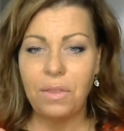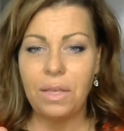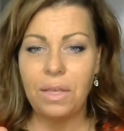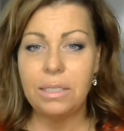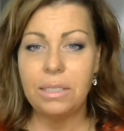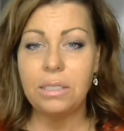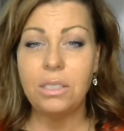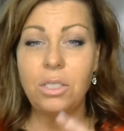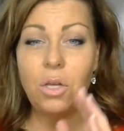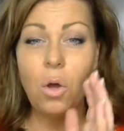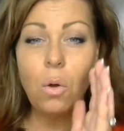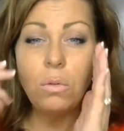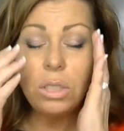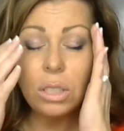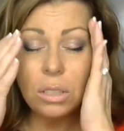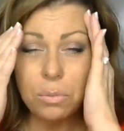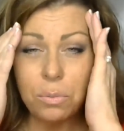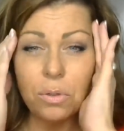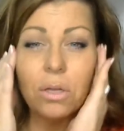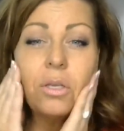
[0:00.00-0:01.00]
this is don't
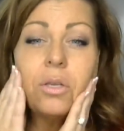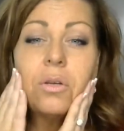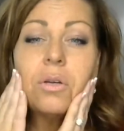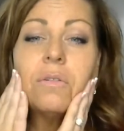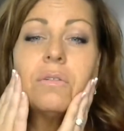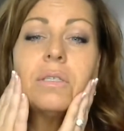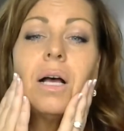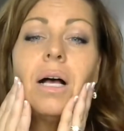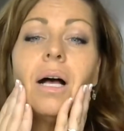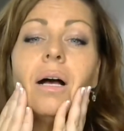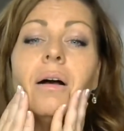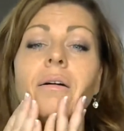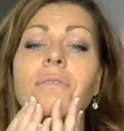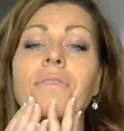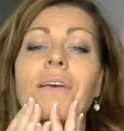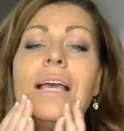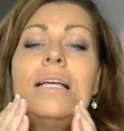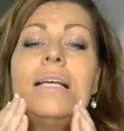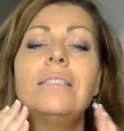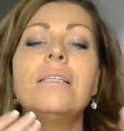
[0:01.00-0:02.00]
just put on your
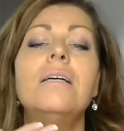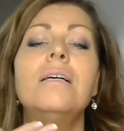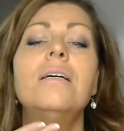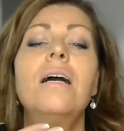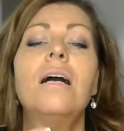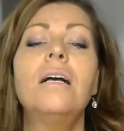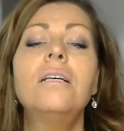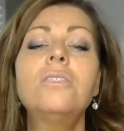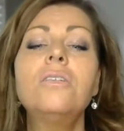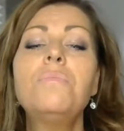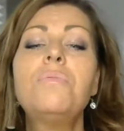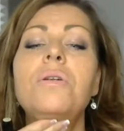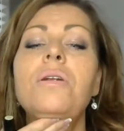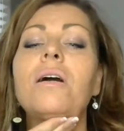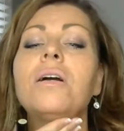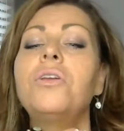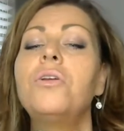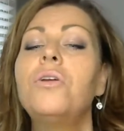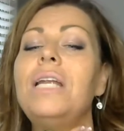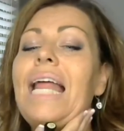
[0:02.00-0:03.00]
face, also put it
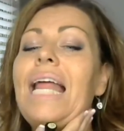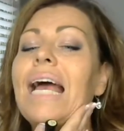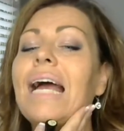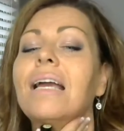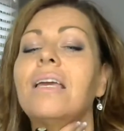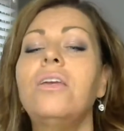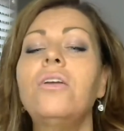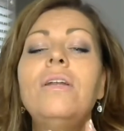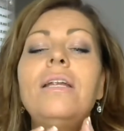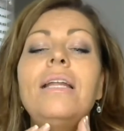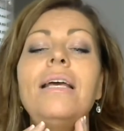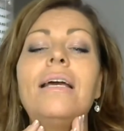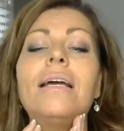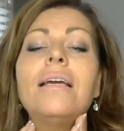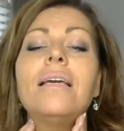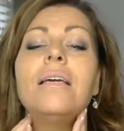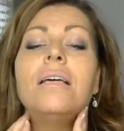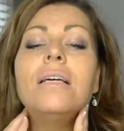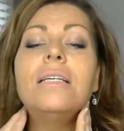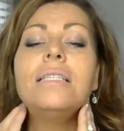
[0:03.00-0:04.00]
on your neck. Your neck
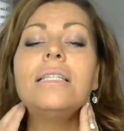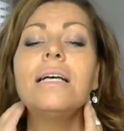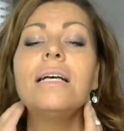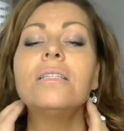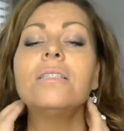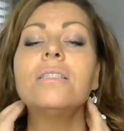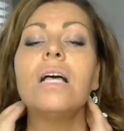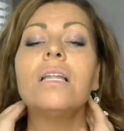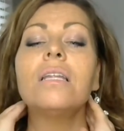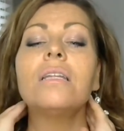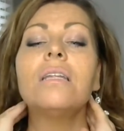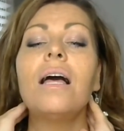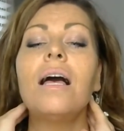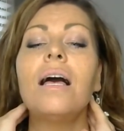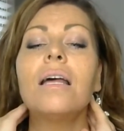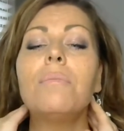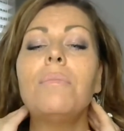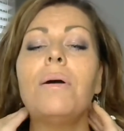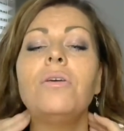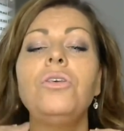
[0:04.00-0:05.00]
tells a
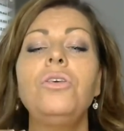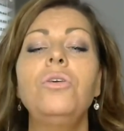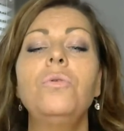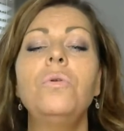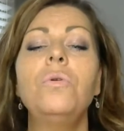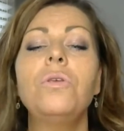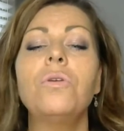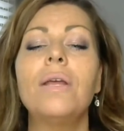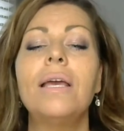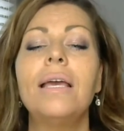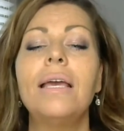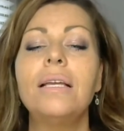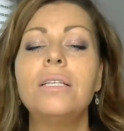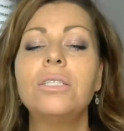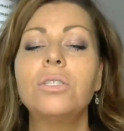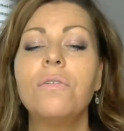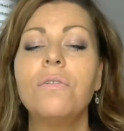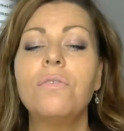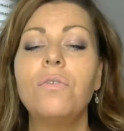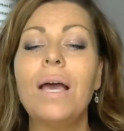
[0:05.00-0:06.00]
lot about you and your age.
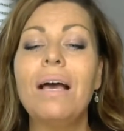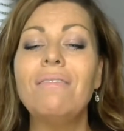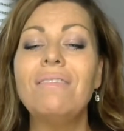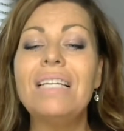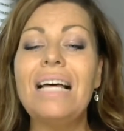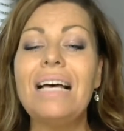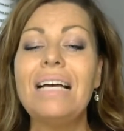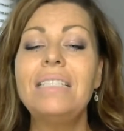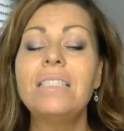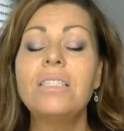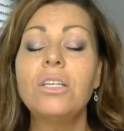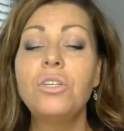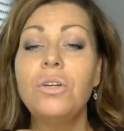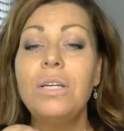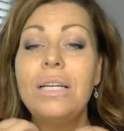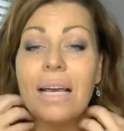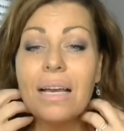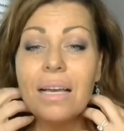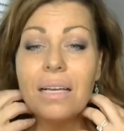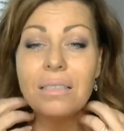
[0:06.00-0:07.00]
So if you have lines on your
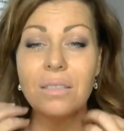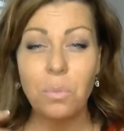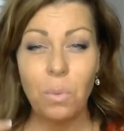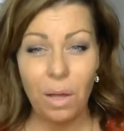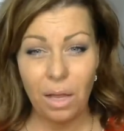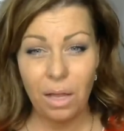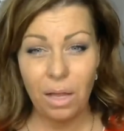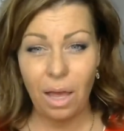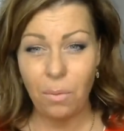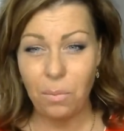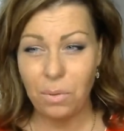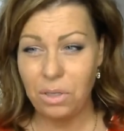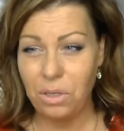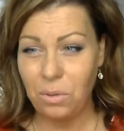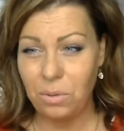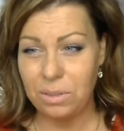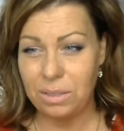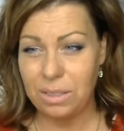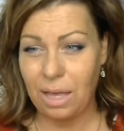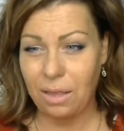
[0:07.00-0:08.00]
neck as well, I would
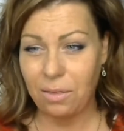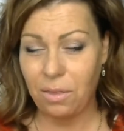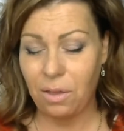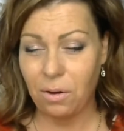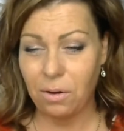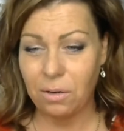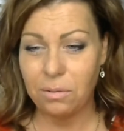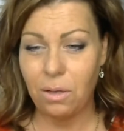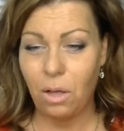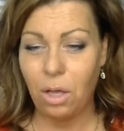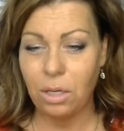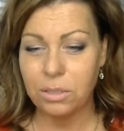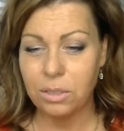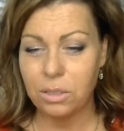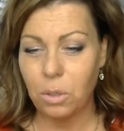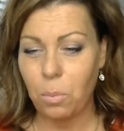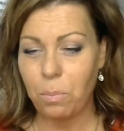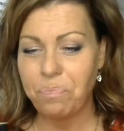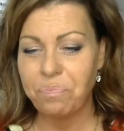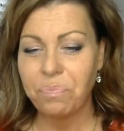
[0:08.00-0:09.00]
use that there
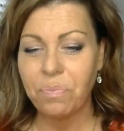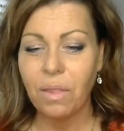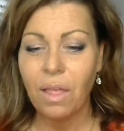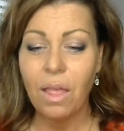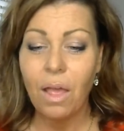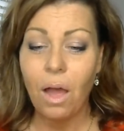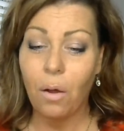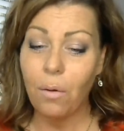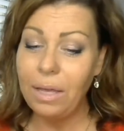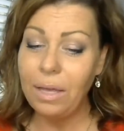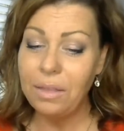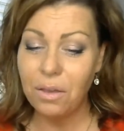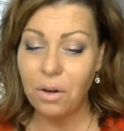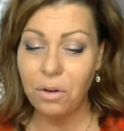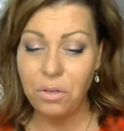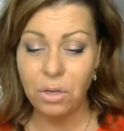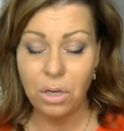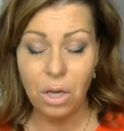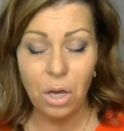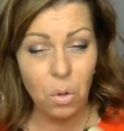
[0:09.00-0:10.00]
also. All right, there
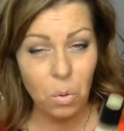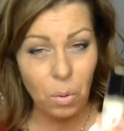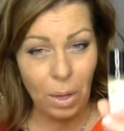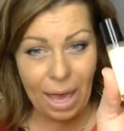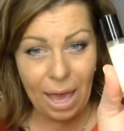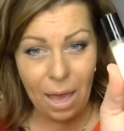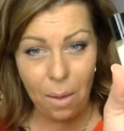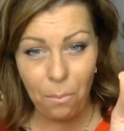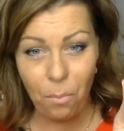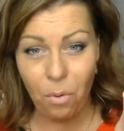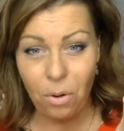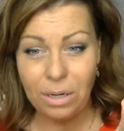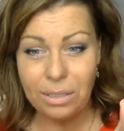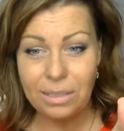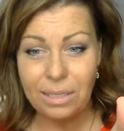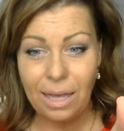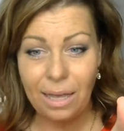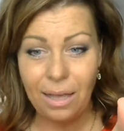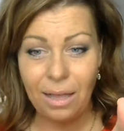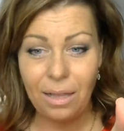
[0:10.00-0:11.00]
you go.
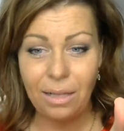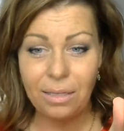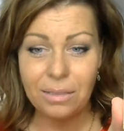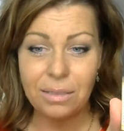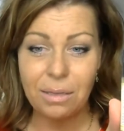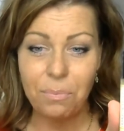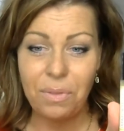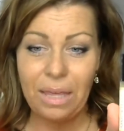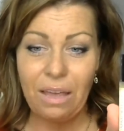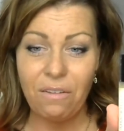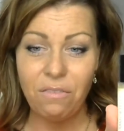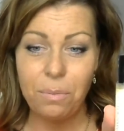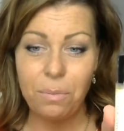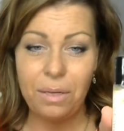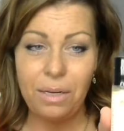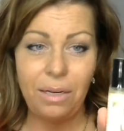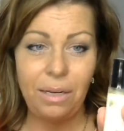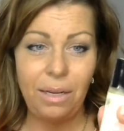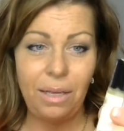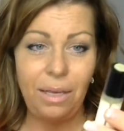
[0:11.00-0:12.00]
Immortelle, something
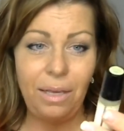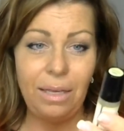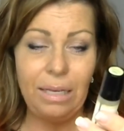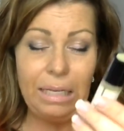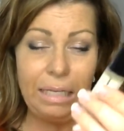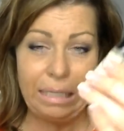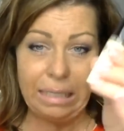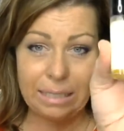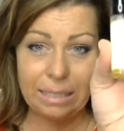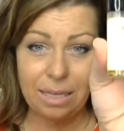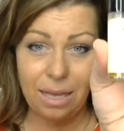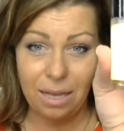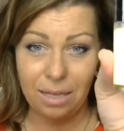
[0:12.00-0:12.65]
everybody needs.